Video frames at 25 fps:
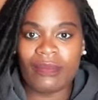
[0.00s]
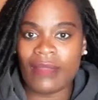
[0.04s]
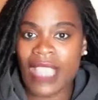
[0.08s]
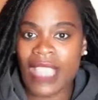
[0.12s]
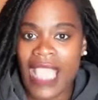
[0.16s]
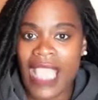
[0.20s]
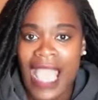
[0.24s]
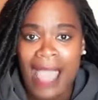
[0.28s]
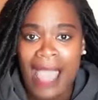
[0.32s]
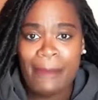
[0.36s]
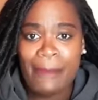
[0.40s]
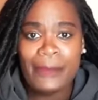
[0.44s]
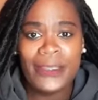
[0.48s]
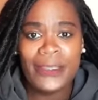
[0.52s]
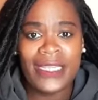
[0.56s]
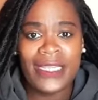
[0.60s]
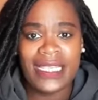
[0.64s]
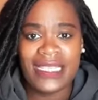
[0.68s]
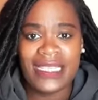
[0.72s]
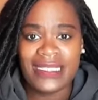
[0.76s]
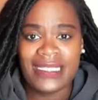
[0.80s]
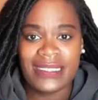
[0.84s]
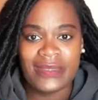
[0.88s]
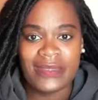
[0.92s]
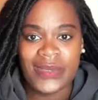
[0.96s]
I put
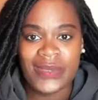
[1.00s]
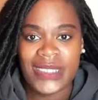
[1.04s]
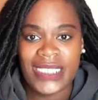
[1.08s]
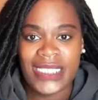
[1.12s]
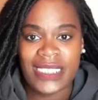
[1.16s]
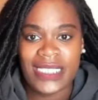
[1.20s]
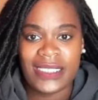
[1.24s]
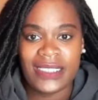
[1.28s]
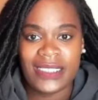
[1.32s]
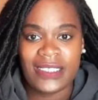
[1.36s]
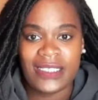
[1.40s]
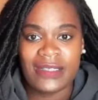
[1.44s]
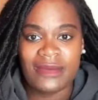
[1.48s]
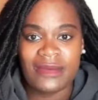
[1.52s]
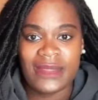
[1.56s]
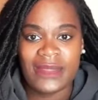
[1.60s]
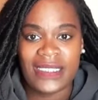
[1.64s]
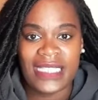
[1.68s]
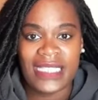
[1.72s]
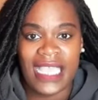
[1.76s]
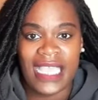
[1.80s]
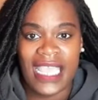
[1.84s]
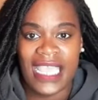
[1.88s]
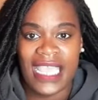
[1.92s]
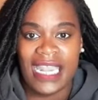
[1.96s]
in some systems
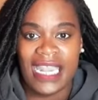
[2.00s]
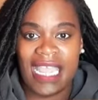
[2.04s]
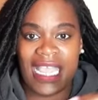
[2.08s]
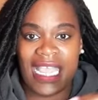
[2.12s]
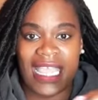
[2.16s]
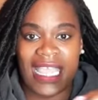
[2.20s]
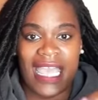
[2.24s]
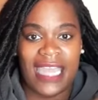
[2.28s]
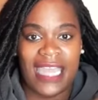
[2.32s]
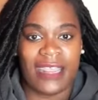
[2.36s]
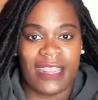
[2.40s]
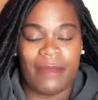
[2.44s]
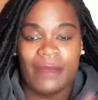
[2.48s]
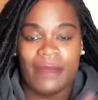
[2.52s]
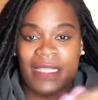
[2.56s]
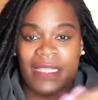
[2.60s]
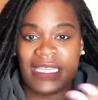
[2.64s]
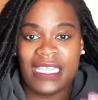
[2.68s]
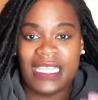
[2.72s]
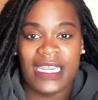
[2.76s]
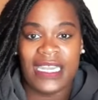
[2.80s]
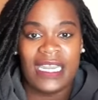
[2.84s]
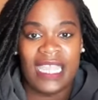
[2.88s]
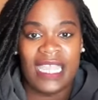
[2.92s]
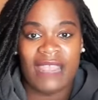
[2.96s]
and I got up and
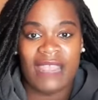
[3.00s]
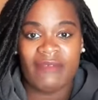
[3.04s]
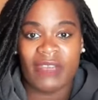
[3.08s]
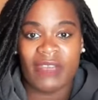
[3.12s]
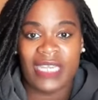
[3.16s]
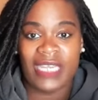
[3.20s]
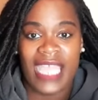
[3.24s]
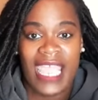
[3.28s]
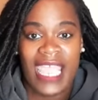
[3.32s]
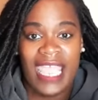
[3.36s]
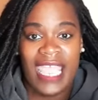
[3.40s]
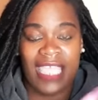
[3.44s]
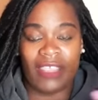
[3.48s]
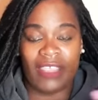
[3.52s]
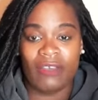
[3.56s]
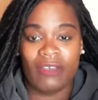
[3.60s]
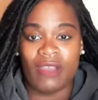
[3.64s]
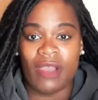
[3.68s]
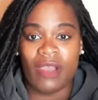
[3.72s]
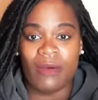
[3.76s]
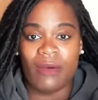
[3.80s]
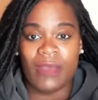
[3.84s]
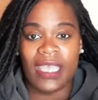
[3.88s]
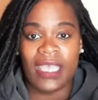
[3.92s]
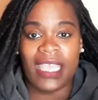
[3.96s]
did it every day. And you
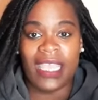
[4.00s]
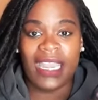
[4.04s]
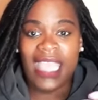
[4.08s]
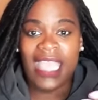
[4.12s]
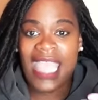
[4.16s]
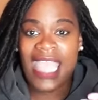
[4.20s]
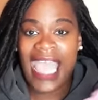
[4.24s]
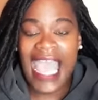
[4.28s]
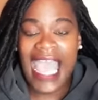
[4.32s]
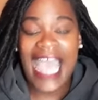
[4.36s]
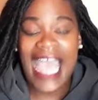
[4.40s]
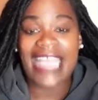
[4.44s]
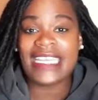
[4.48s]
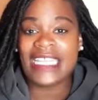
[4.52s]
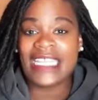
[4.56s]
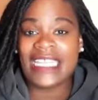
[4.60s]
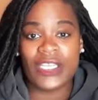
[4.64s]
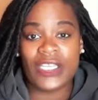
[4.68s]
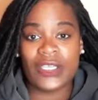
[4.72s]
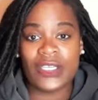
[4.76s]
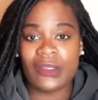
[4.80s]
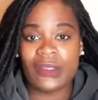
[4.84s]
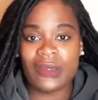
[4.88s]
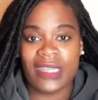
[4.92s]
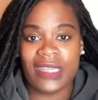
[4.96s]
know what? I
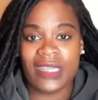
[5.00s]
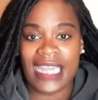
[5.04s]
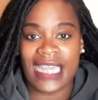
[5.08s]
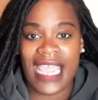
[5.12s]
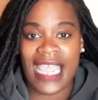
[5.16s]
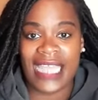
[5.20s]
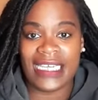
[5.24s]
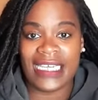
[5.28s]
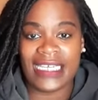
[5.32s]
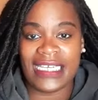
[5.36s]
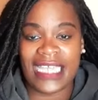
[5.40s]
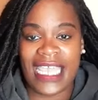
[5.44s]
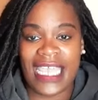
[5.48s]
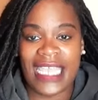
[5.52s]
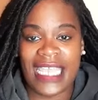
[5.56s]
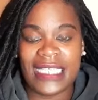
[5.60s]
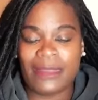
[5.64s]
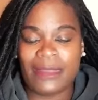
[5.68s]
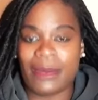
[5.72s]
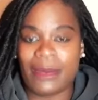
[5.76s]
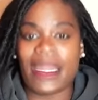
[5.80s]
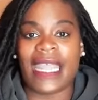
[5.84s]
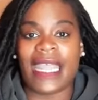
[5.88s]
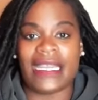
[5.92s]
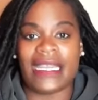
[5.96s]
didn't do it in 90 days,
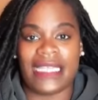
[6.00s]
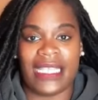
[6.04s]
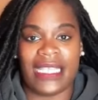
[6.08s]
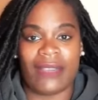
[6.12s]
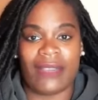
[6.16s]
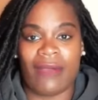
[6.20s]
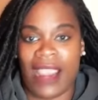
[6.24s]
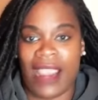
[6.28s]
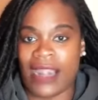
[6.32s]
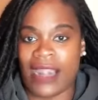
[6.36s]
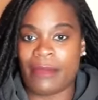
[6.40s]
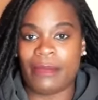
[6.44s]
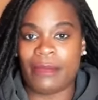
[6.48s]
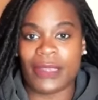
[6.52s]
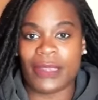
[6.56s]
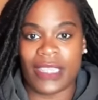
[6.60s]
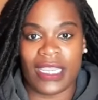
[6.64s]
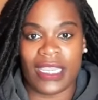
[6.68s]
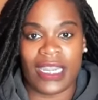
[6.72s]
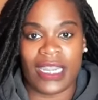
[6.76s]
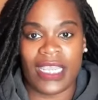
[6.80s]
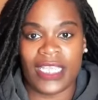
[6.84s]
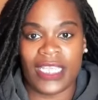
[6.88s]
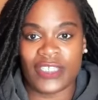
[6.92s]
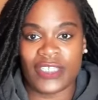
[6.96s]
but I did write a book
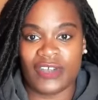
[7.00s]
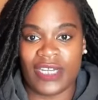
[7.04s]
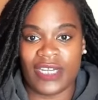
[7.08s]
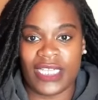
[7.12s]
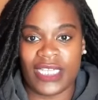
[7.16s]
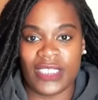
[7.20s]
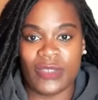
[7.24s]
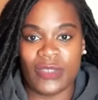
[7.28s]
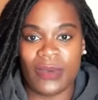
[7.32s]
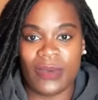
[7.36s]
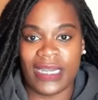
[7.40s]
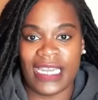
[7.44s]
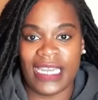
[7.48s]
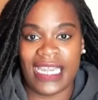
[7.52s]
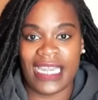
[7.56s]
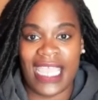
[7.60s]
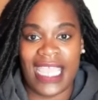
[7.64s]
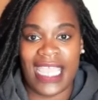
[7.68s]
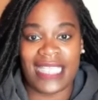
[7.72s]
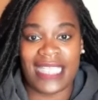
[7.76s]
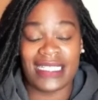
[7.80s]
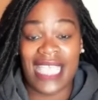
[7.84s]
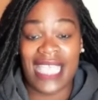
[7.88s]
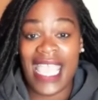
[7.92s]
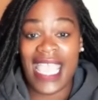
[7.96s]
in 120
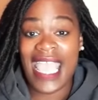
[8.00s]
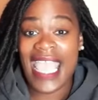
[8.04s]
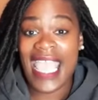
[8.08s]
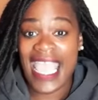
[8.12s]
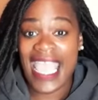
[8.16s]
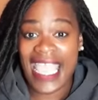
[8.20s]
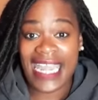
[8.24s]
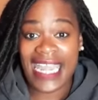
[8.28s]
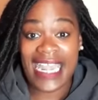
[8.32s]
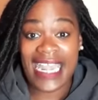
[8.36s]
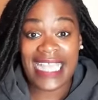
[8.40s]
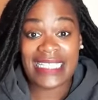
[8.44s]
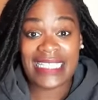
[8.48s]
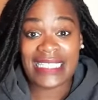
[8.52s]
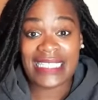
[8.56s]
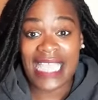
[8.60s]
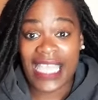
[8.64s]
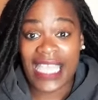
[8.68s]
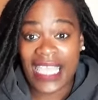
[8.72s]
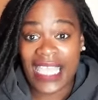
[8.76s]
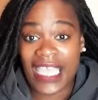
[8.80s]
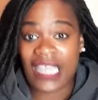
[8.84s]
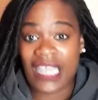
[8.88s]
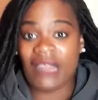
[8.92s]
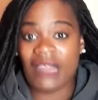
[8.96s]
days. And that's a
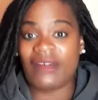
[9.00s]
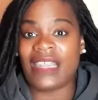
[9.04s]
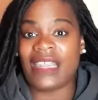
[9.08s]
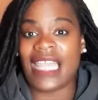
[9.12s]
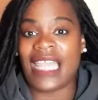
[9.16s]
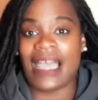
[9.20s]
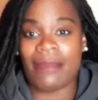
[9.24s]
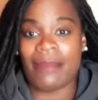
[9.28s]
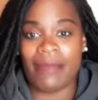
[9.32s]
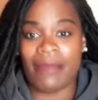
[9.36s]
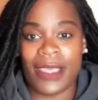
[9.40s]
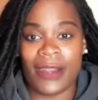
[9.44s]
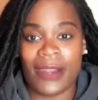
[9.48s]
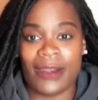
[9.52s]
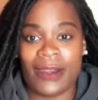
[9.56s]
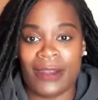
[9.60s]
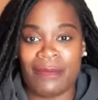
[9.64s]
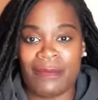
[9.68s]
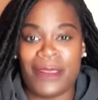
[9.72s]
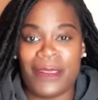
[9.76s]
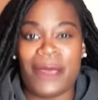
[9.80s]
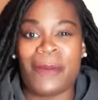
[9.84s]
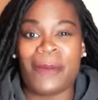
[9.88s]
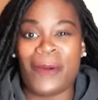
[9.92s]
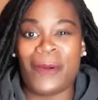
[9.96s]
hell of a lot better than
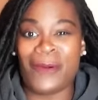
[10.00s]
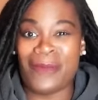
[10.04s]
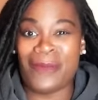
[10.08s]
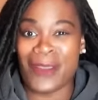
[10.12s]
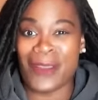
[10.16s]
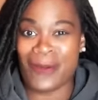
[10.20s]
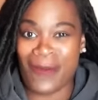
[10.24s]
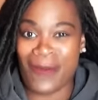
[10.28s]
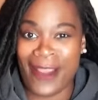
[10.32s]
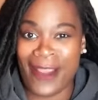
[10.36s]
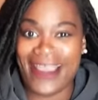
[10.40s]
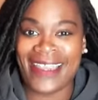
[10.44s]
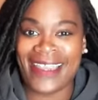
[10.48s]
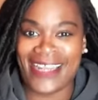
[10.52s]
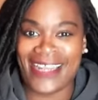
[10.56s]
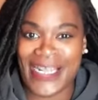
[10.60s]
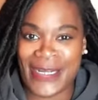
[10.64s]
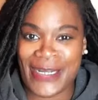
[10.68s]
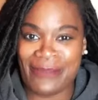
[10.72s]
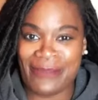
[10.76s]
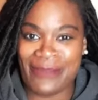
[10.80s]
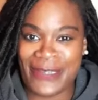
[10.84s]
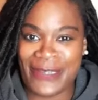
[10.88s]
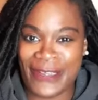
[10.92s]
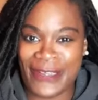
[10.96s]
people who've been working on
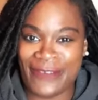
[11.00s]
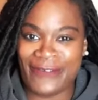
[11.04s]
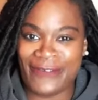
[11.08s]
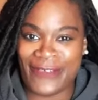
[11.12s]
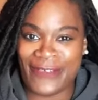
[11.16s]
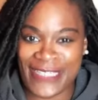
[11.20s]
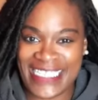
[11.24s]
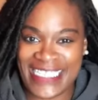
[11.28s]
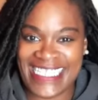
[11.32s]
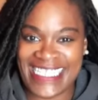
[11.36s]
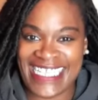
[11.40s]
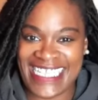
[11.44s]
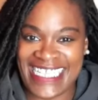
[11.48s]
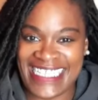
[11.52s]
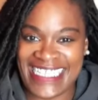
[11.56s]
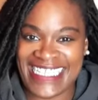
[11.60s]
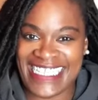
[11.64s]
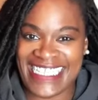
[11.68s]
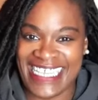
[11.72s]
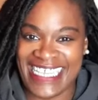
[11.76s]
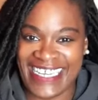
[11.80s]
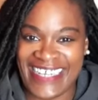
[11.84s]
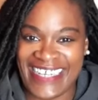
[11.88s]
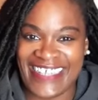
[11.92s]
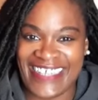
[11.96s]
a book for 6
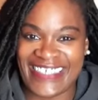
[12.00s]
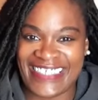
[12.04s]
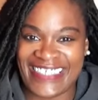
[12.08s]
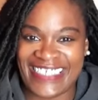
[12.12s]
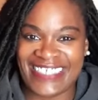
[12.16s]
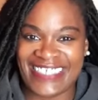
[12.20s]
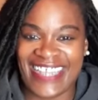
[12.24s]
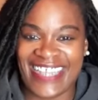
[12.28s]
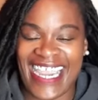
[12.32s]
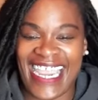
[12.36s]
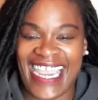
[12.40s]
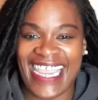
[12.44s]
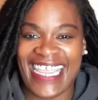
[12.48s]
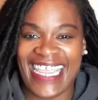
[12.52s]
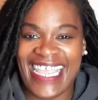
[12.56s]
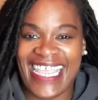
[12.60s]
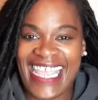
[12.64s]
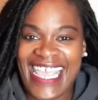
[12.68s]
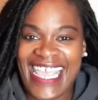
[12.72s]
years, right?